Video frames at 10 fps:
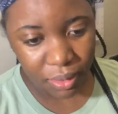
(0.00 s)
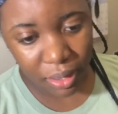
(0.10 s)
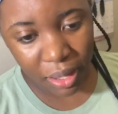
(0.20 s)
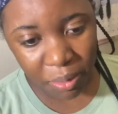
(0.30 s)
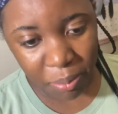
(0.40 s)

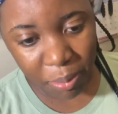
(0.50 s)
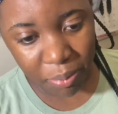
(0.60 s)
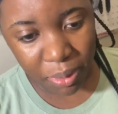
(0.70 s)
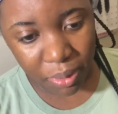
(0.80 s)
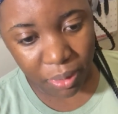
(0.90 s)
I don't
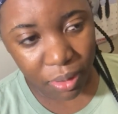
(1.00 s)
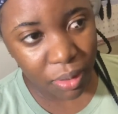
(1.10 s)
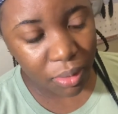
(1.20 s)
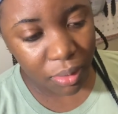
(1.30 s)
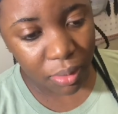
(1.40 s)
remember. These
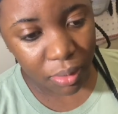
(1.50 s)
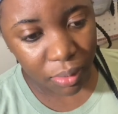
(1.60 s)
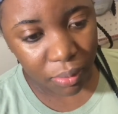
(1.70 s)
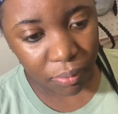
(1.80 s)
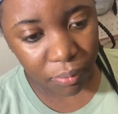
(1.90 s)
weren't
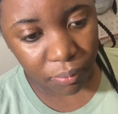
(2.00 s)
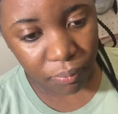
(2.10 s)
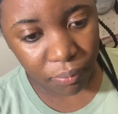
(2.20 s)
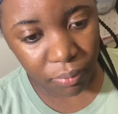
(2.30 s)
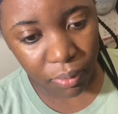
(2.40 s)

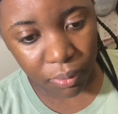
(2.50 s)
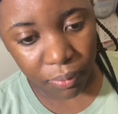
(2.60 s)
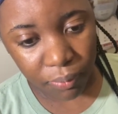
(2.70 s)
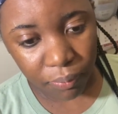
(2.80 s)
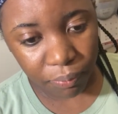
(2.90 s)

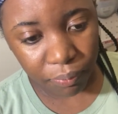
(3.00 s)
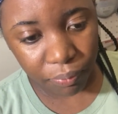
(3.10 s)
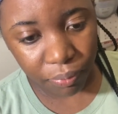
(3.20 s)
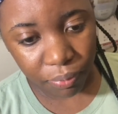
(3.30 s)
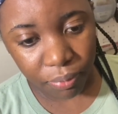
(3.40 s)
sealed.
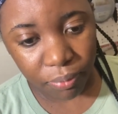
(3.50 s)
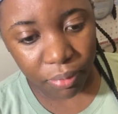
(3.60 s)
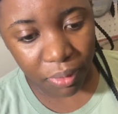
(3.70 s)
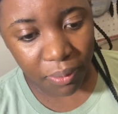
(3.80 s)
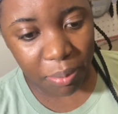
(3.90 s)

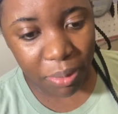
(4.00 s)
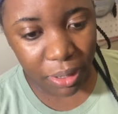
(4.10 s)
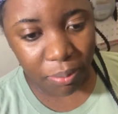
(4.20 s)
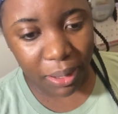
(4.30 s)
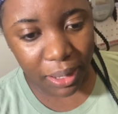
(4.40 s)
So do I bring
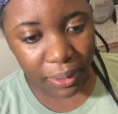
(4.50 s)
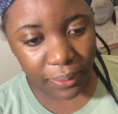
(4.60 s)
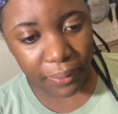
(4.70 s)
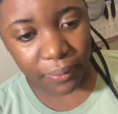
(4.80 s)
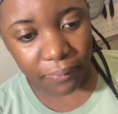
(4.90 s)
it back?
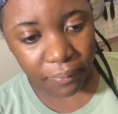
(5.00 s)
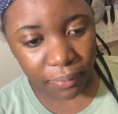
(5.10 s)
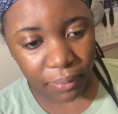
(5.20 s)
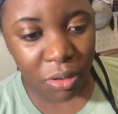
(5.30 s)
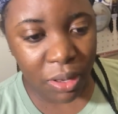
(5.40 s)

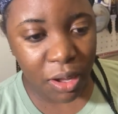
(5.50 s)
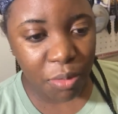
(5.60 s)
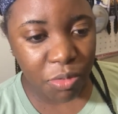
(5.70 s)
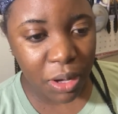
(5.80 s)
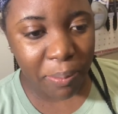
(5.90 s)
Well, it
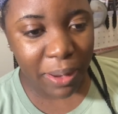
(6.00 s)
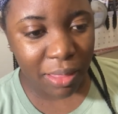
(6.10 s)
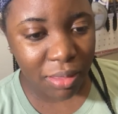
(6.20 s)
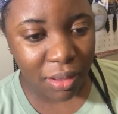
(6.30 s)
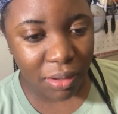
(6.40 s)
comes with a
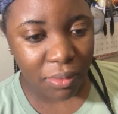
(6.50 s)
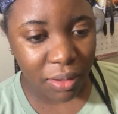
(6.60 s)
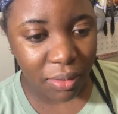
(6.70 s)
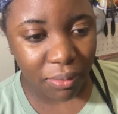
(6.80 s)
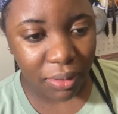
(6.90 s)
plastic
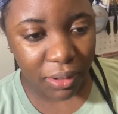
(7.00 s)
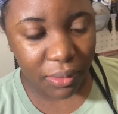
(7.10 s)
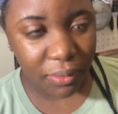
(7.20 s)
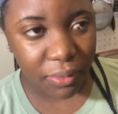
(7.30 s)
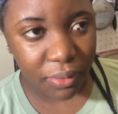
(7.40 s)
around it, right?
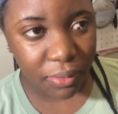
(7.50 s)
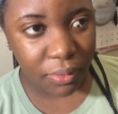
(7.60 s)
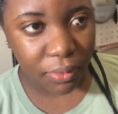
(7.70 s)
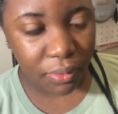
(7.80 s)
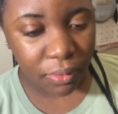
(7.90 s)

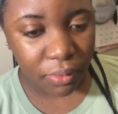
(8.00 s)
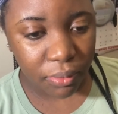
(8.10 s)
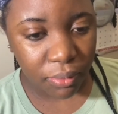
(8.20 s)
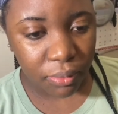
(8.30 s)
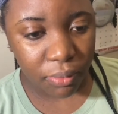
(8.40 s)
No.
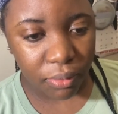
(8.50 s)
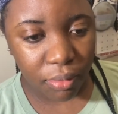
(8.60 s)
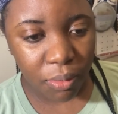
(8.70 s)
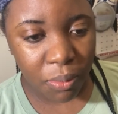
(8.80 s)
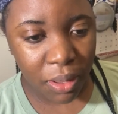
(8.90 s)

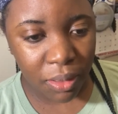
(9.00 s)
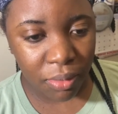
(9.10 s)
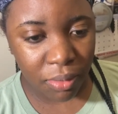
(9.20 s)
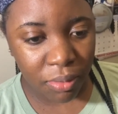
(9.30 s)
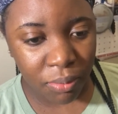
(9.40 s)
So why?
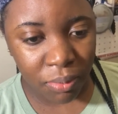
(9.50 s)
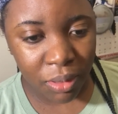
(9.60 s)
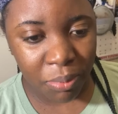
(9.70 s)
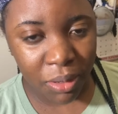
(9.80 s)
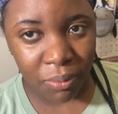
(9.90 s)
What do you
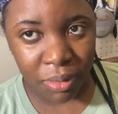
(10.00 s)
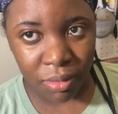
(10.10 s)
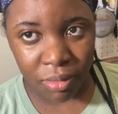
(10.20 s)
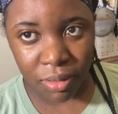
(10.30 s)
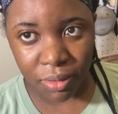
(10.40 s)
mean it wasn't
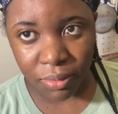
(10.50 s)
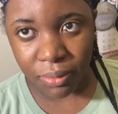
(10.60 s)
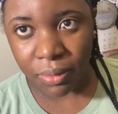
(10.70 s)
sealed?